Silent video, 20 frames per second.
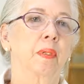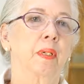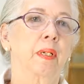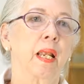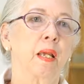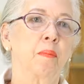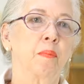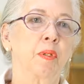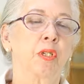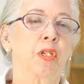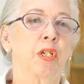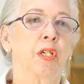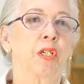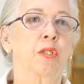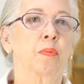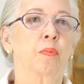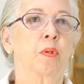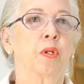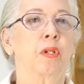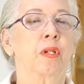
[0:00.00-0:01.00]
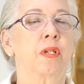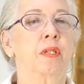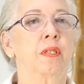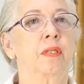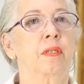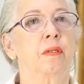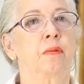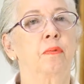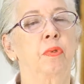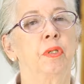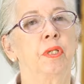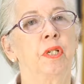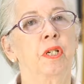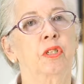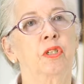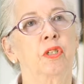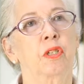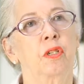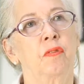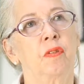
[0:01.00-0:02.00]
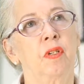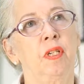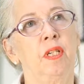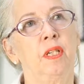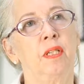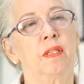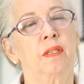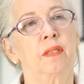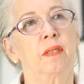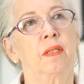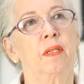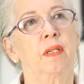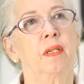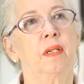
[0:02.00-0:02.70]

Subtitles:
climate change products, reduction of heat,